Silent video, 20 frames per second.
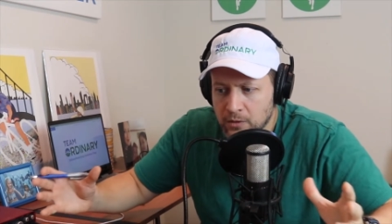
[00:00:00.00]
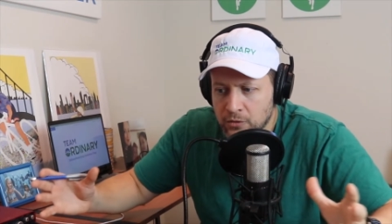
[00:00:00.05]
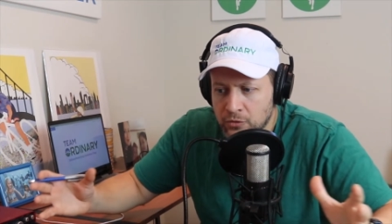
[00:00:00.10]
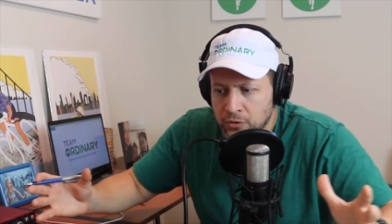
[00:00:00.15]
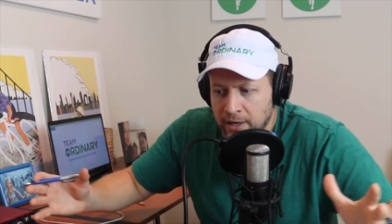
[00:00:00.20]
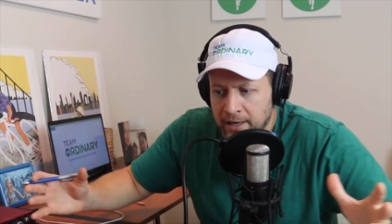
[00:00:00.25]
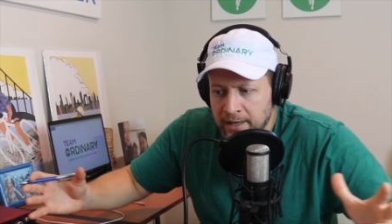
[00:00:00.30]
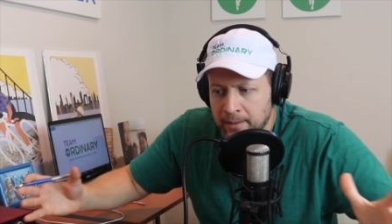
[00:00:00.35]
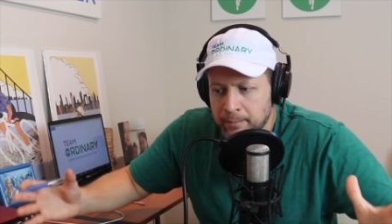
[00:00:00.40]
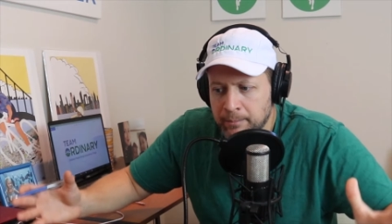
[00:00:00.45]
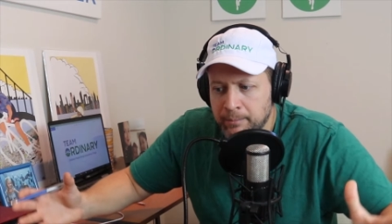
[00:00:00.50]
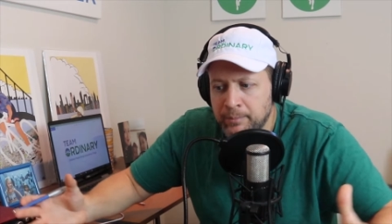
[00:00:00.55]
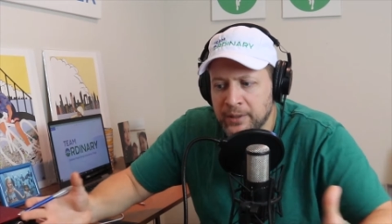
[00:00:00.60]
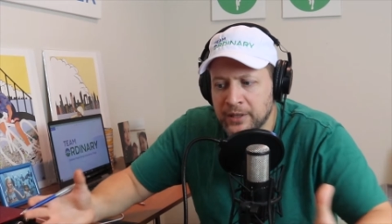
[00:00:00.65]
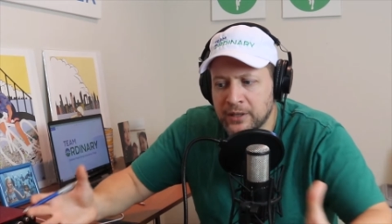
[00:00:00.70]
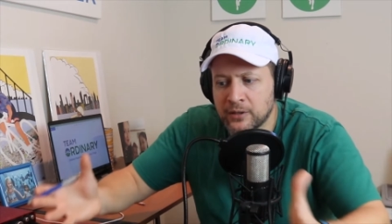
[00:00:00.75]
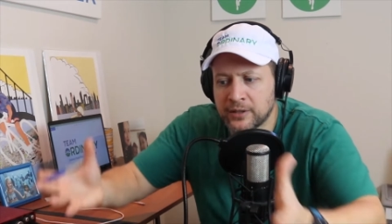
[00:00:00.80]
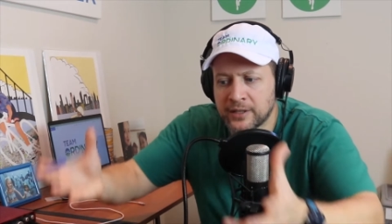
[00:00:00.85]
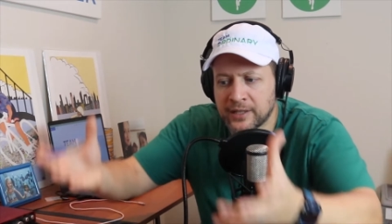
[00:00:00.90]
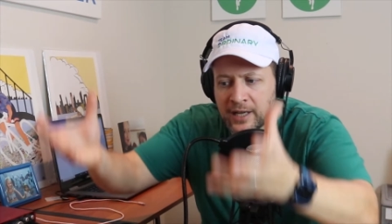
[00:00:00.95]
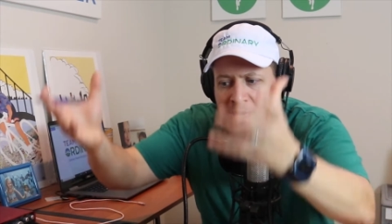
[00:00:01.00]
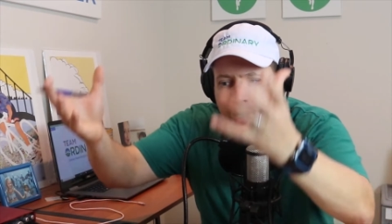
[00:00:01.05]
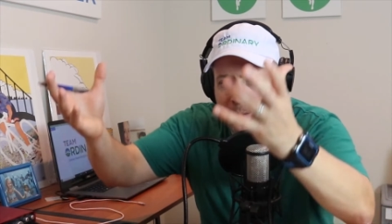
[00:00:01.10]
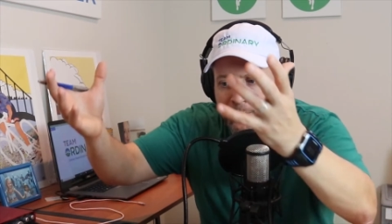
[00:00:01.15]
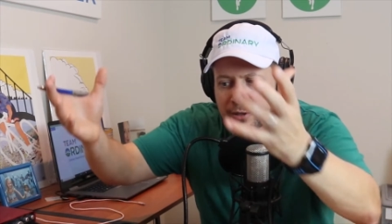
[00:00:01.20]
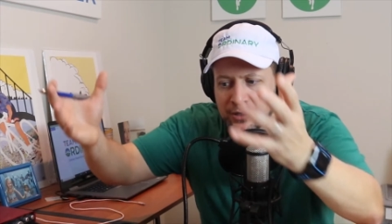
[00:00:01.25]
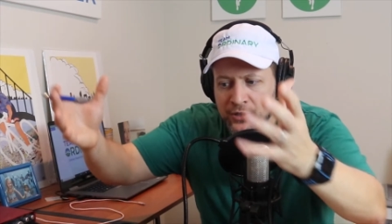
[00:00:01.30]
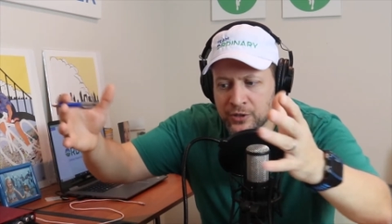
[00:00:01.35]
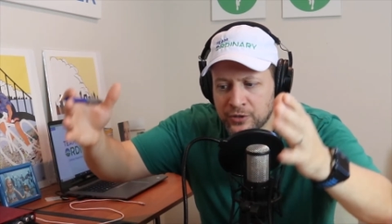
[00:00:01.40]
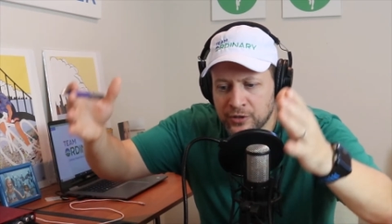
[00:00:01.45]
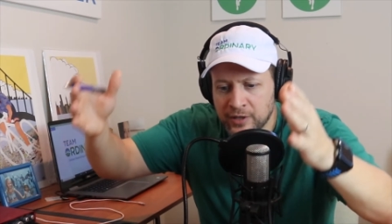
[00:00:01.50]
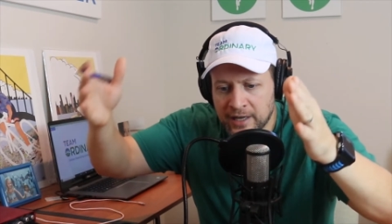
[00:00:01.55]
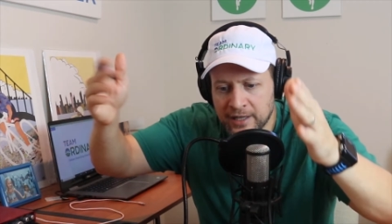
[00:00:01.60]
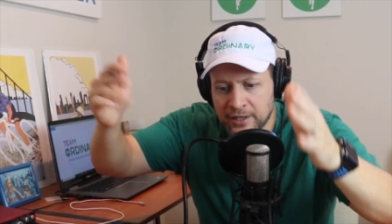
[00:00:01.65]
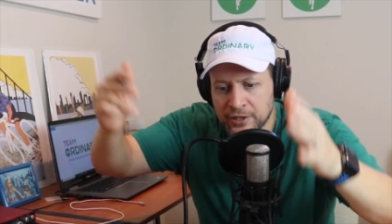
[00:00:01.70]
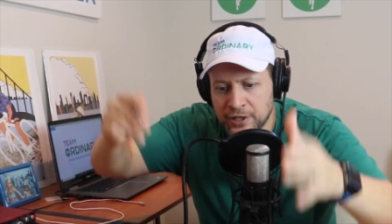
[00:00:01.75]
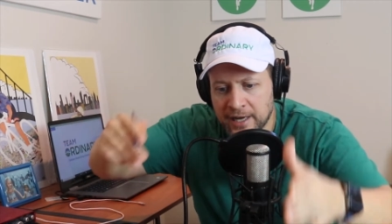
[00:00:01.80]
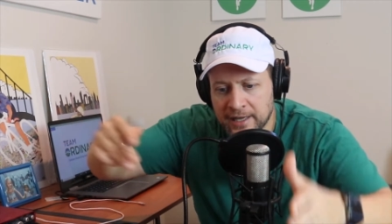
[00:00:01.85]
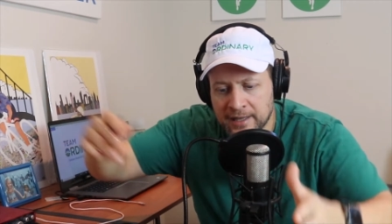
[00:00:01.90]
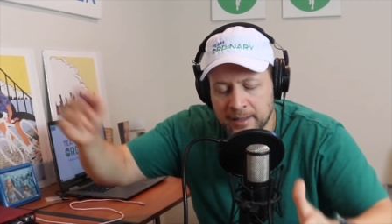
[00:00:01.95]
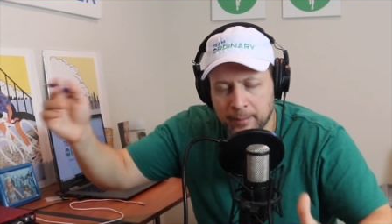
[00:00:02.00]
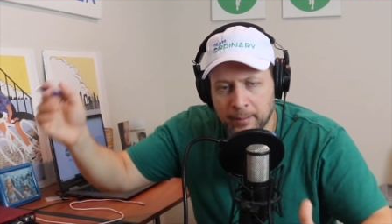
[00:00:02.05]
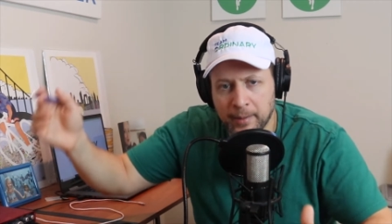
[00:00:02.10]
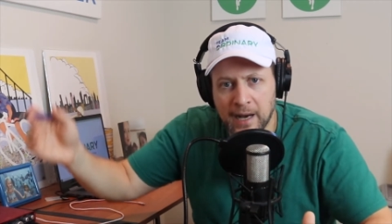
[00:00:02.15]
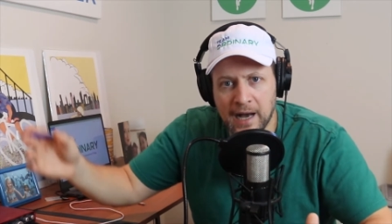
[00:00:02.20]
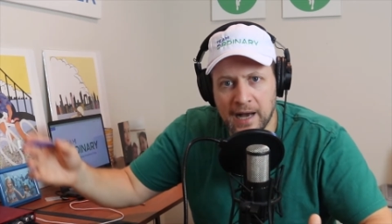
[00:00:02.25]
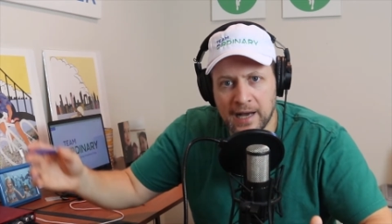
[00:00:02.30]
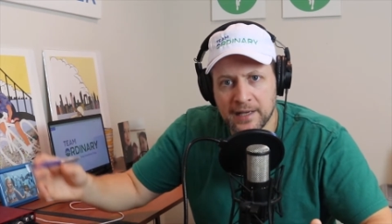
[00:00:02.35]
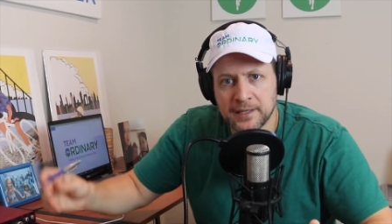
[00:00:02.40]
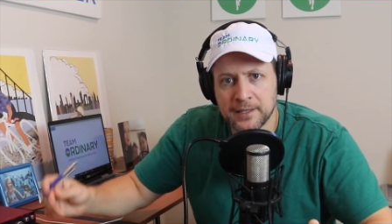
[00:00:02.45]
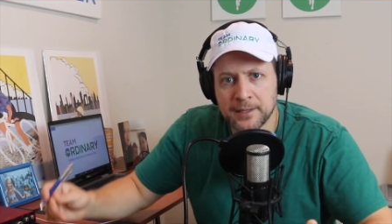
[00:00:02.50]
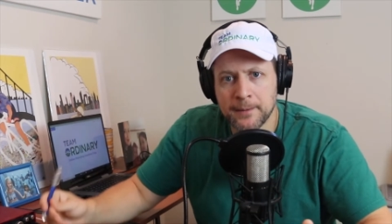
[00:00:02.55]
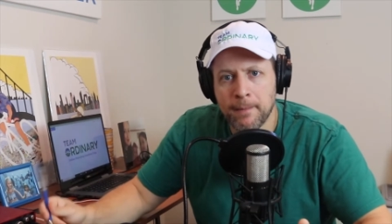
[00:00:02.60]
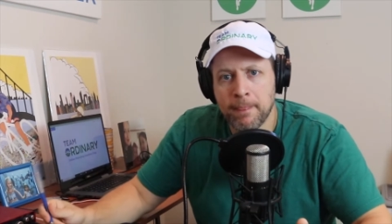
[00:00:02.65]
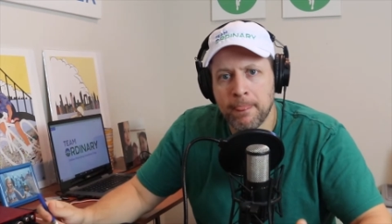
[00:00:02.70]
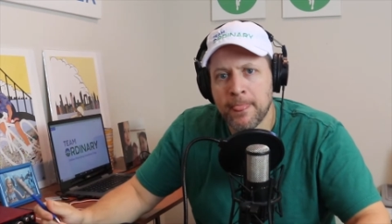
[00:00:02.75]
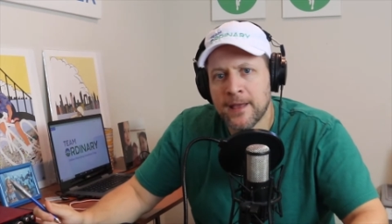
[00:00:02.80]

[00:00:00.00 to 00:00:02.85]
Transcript: try to build it up. You're just trying to check the box.